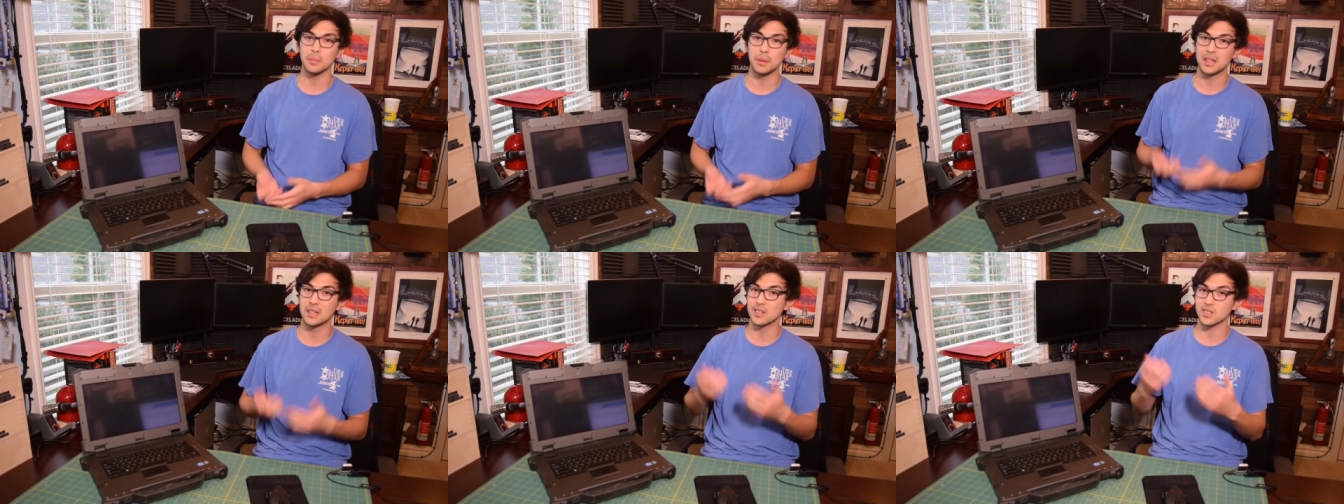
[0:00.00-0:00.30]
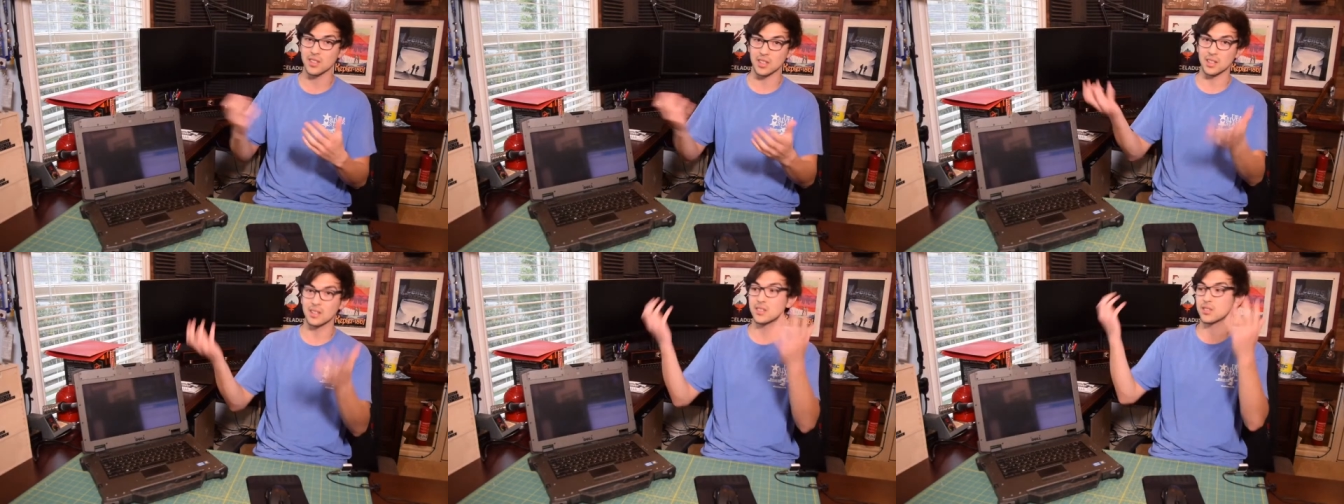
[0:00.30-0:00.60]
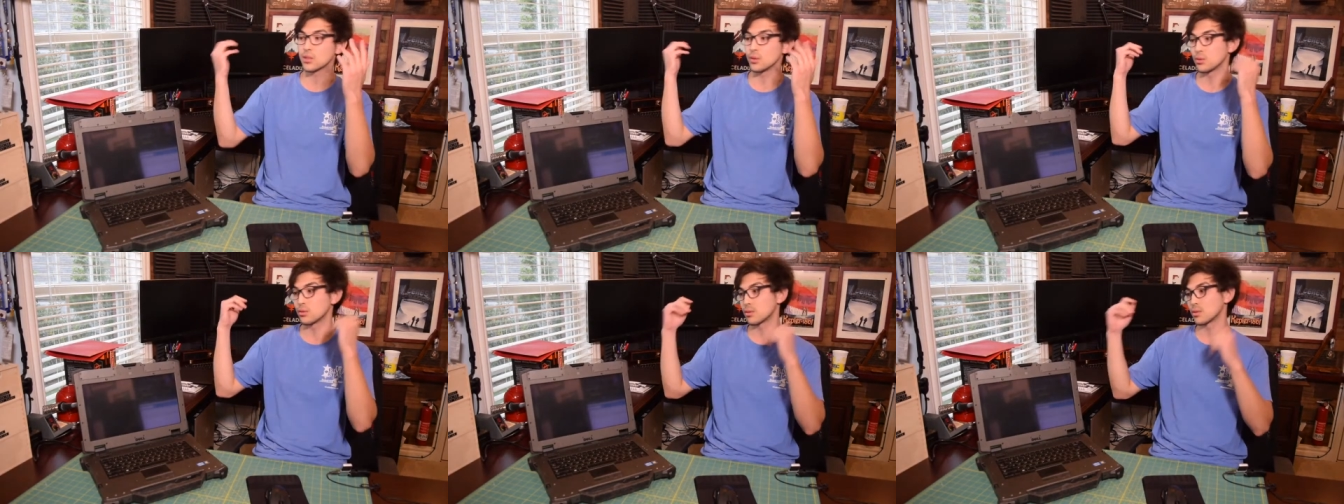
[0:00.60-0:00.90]

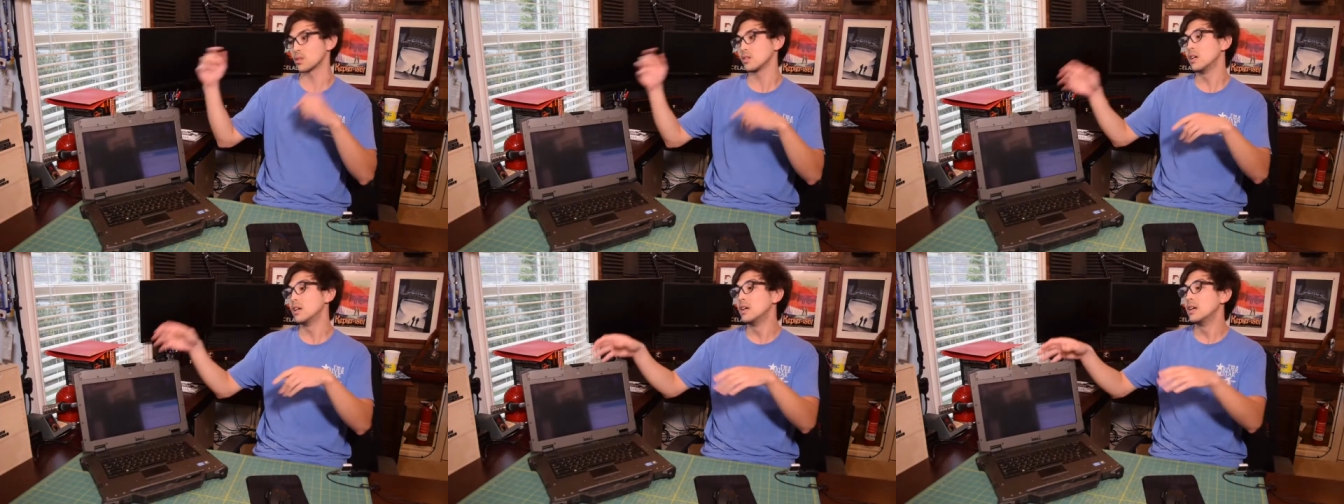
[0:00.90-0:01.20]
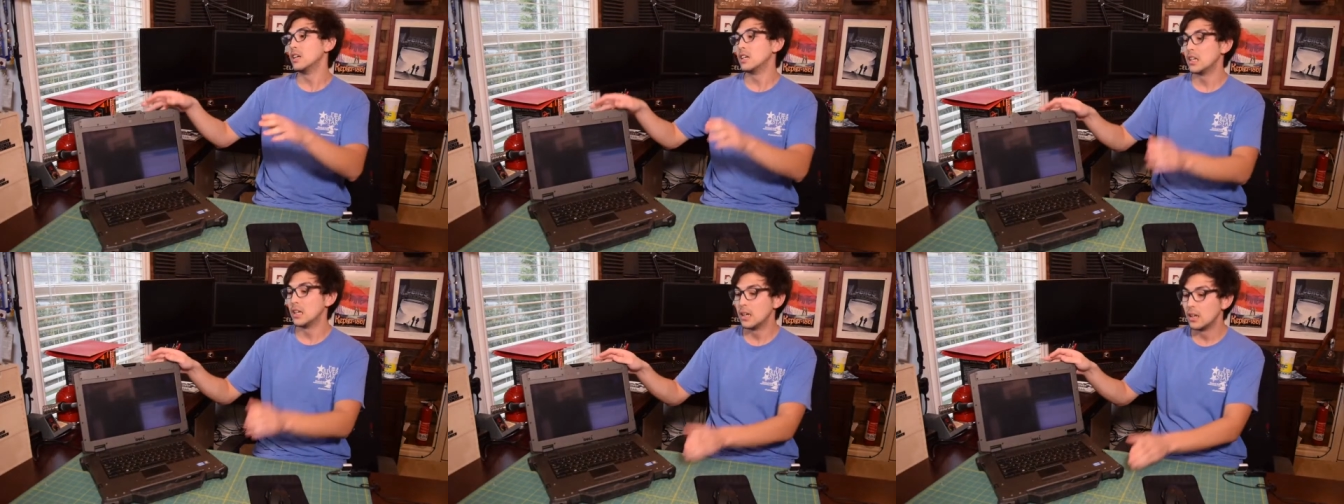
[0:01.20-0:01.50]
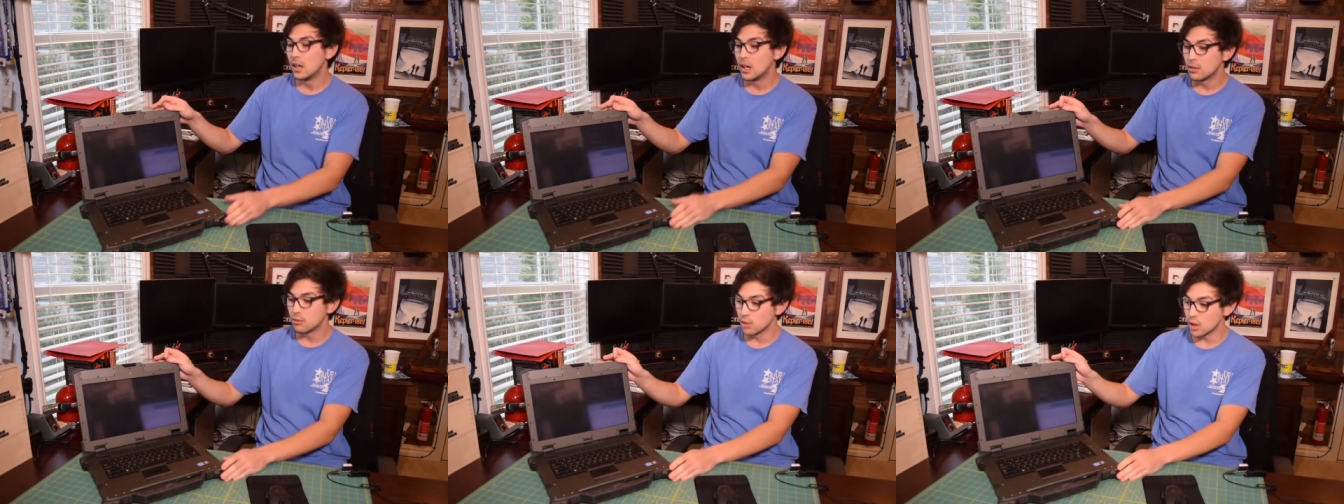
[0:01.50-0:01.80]
Panasonic's ultra
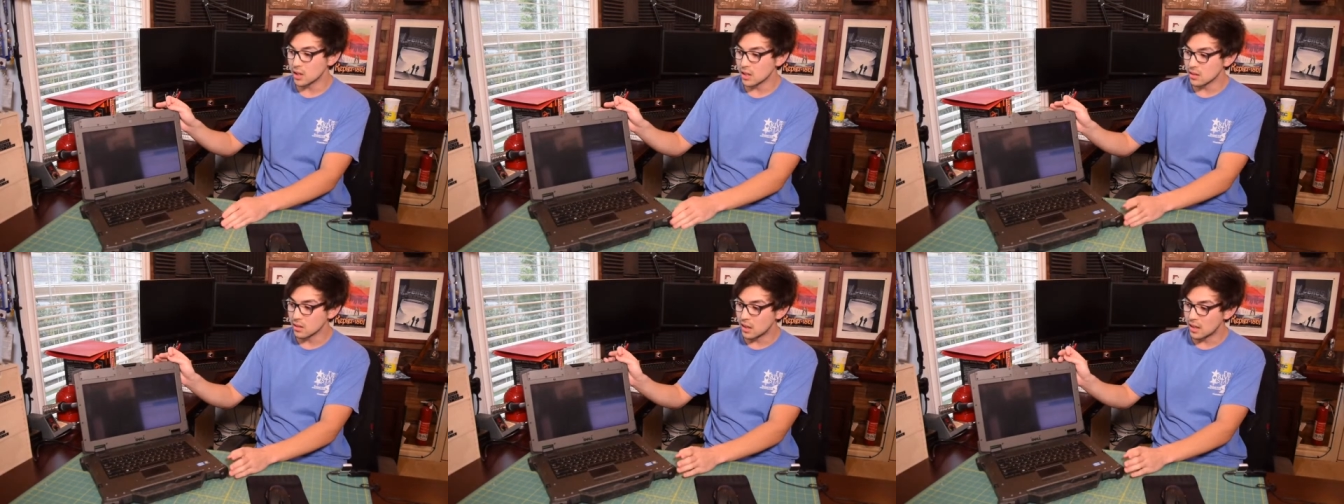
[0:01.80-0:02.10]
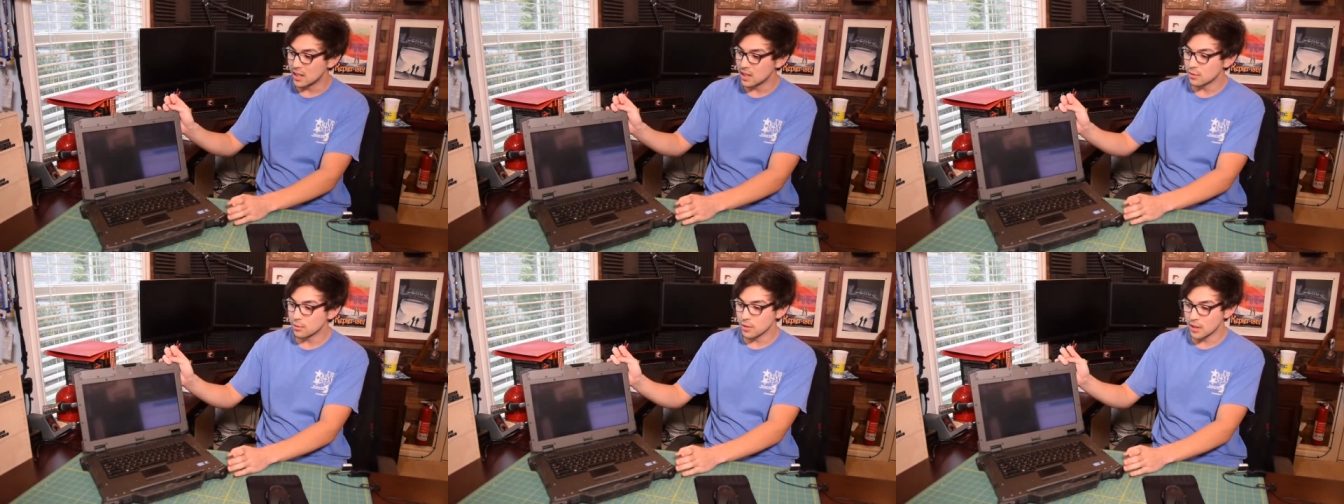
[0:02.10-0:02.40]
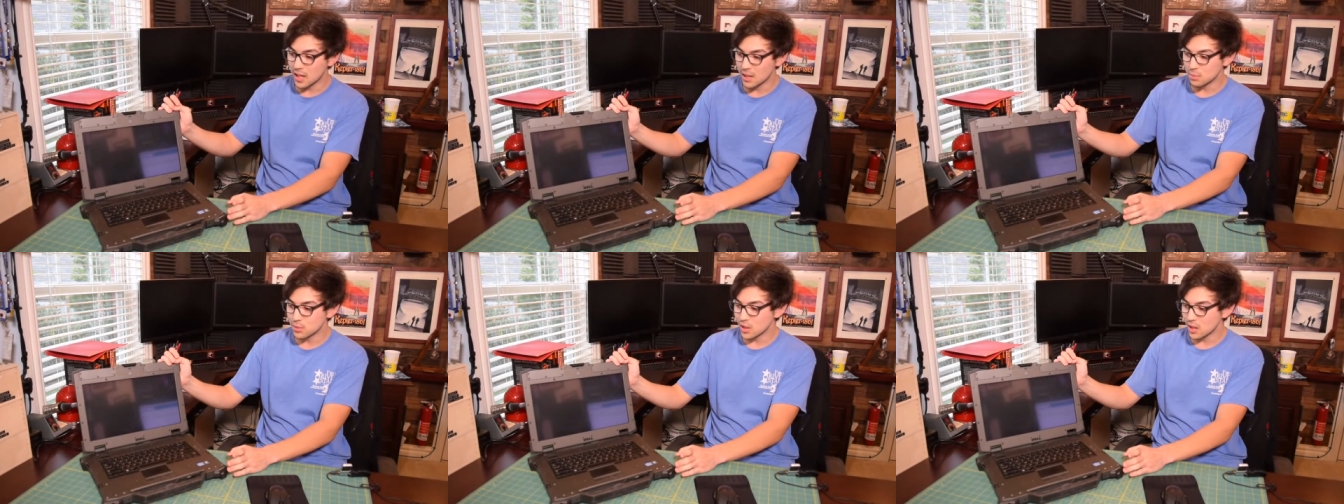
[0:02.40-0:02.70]
rugged line of
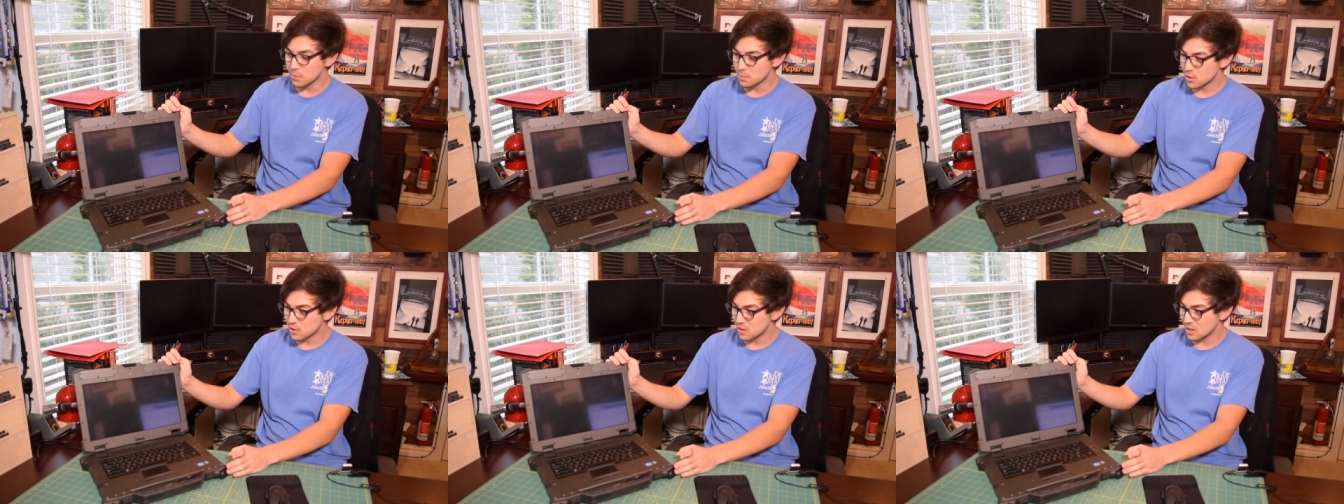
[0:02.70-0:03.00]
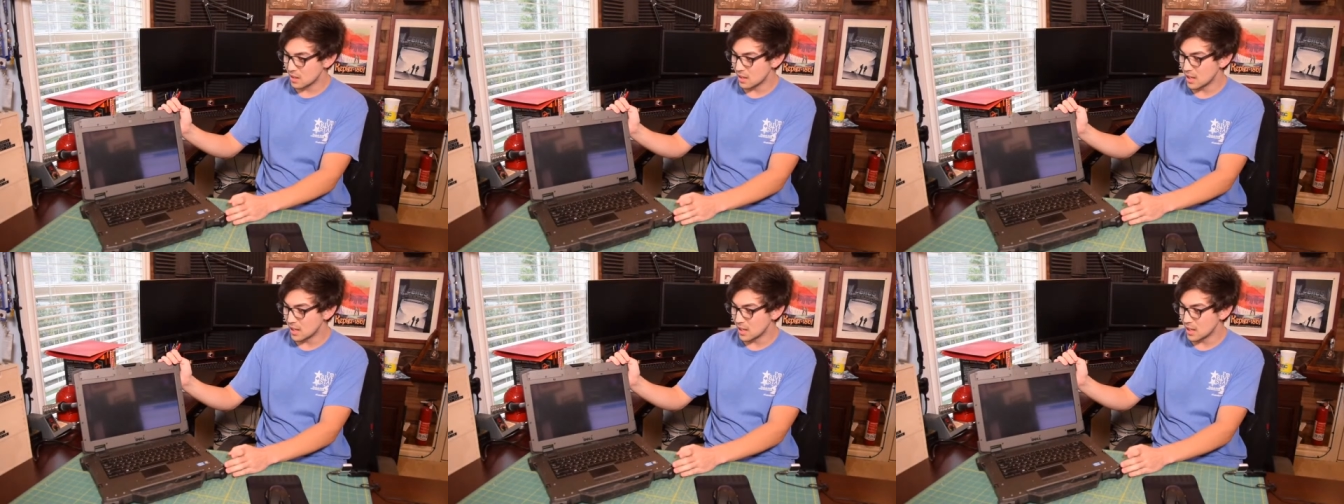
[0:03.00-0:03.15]
laptops.